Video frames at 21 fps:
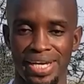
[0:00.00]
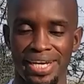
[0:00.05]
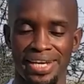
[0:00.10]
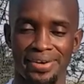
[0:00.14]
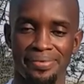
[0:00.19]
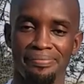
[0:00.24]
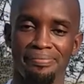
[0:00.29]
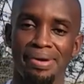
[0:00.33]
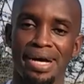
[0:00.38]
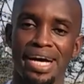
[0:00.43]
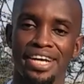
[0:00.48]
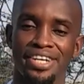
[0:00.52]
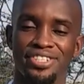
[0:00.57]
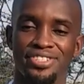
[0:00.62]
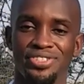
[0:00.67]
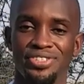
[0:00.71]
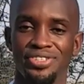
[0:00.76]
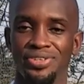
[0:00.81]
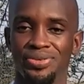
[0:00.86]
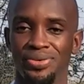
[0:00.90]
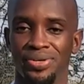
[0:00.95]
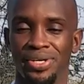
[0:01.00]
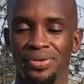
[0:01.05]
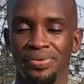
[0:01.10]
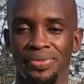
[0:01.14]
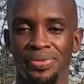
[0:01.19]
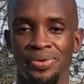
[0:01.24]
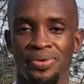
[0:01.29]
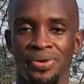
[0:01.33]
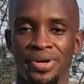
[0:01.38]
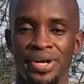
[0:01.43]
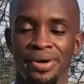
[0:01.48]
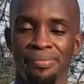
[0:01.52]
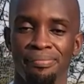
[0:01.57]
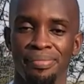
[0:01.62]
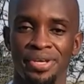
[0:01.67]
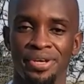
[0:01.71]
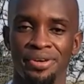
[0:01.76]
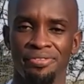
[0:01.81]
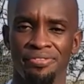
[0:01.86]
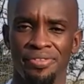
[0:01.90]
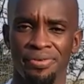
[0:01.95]
Welcome back to Yoga with Goga
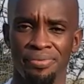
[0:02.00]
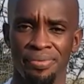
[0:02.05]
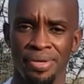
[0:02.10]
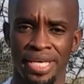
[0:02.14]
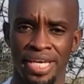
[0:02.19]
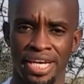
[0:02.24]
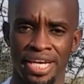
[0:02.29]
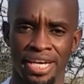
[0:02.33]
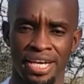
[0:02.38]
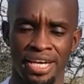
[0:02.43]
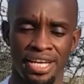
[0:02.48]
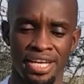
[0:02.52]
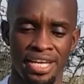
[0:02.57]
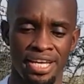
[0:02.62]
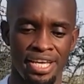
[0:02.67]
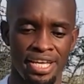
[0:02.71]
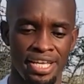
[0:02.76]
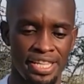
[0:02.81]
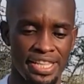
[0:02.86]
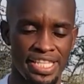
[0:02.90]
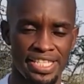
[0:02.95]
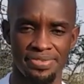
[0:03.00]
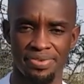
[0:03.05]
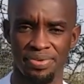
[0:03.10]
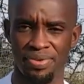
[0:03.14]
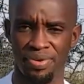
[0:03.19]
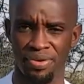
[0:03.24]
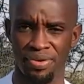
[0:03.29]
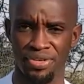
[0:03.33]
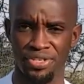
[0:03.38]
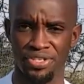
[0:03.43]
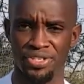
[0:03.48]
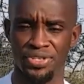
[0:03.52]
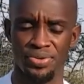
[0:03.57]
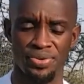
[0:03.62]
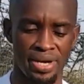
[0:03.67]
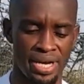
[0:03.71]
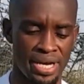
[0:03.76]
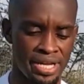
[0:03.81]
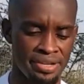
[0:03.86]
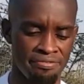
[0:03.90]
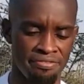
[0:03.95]
Pick of the Week. This week we are going to
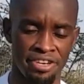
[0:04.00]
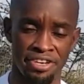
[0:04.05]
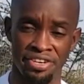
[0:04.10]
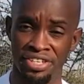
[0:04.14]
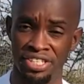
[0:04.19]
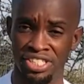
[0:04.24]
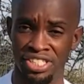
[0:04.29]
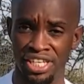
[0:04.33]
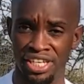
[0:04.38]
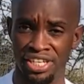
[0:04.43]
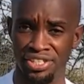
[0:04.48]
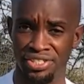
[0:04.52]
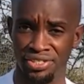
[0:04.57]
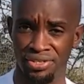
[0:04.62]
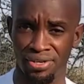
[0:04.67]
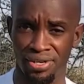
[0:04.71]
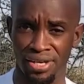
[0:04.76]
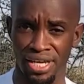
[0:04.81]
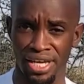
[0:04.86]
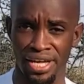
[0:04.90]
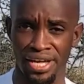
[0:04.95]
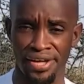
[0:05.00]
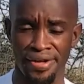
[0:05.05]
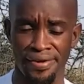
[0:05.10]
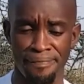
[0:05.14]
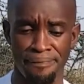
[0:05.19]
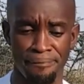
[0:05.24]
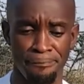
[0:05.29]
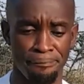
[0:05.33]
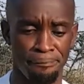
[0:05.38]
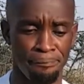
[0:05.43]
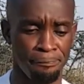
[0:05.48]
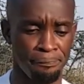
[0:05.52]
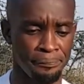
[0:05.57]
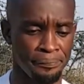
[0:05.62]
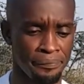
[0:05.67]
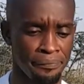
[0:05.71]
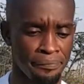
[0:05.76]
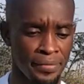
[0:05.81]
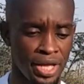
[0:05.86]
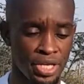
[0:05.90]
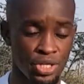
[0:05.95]
do a very gentle
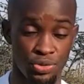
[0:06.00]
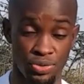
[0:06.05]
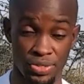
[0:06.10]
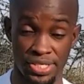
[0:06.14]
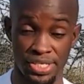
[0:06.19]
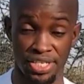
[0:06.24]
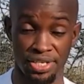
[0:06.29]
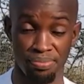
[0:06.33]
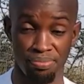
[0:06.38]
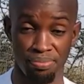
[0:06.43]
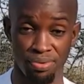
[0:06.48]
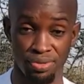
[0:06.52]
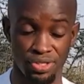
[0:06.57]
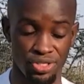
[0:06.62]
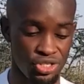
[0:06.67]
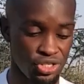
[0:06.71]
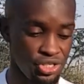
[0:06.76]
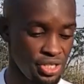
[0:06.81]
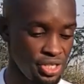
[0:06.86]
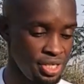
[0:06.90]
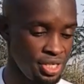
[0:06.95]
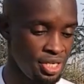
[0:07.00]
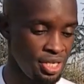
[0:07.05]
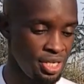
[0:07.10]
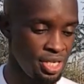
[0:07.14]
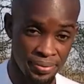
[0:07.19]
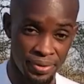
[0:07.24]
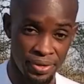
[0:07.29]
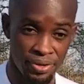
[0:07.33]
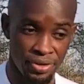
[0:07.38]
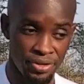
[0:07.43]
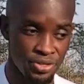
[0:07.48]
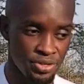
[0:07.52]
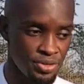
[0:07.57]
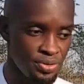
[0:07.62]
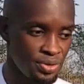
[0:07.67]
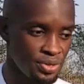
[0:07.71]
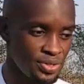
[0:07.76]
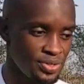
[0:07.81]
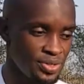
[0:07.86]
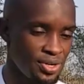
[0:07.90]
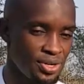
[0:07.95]
twisting posture. We are going to
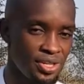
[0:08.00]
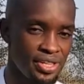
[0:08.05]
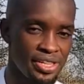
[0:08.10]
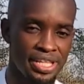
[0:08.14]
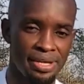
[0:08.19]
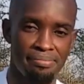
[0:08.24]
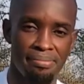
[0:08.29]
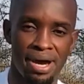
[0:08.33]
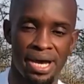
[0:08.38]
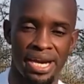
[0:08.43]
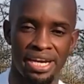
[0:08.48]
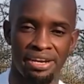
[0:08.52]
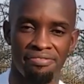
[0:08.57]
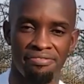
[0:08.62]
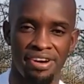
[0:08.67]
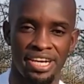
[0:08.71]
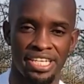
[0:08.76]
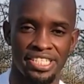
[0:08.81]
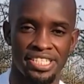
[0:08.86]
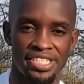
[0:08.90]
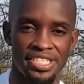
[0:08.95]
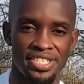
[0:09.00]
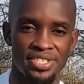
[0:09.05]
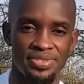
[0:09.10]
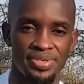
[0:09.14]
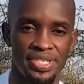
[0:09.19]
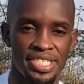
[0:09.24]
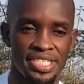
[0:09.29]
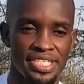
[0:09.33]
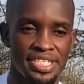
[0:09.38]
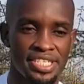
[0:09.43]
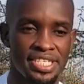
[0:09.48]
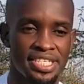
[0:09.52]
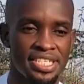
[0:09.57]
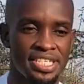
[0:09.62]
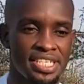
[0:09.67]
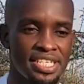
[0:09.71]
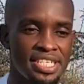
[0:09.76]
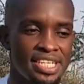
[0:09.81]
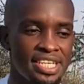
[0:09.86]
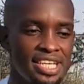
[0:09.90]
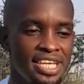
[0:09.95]
do what we call the Bharadvaja twist.
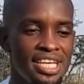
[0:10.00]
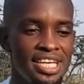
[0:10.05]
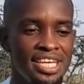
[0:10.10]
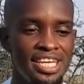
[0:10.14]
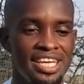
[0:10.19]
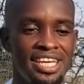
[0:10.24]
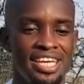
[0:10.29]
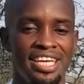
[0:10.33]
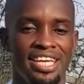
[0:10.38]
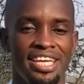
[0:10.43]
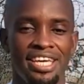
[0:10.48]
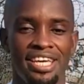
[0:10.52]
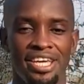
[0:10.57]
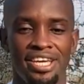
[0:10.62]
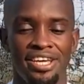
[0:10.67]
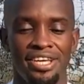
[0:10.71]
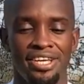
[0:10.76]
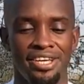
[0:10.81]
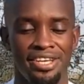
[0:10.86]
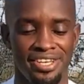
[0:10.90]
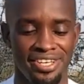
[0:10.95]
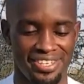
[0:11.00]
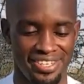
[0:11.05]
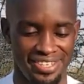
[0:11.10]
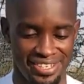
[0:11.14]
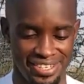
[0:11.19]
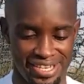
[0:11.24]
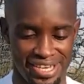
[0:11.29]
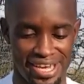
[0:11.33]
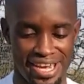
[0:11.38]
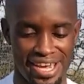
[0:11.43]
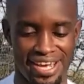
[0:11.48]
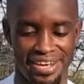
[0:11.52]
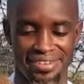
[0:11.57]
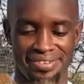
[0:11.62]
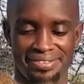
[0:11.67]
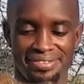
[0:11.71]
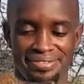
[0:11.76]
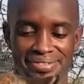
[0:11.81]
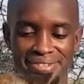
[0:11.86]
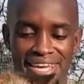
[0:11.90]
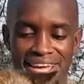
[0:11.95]
Hey, yeah,
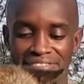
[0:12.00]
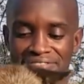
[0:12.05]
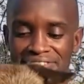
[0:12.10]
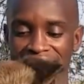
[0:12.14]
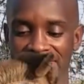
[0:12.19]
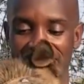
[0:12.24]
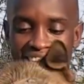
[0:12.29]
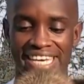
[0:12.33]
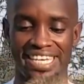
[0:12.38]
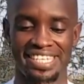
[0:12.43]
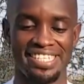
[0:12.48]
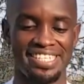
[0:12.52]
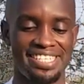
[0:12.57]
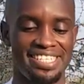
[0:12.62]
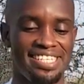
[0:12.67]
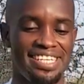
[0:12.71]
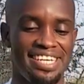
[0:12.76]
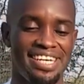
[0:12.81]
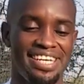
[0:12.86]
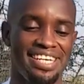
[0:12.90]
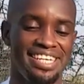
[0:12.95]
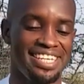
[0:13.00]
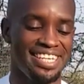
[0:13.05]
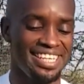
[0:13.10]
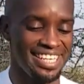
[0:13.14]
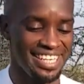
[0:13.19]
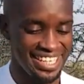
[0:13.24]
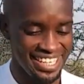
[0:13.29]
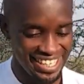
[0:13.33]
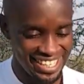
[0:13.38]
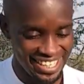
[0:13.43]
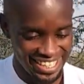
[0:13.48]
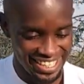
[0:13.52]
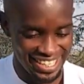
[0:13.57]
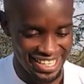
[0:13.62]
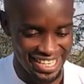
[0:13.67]
I have a guest here. Yep.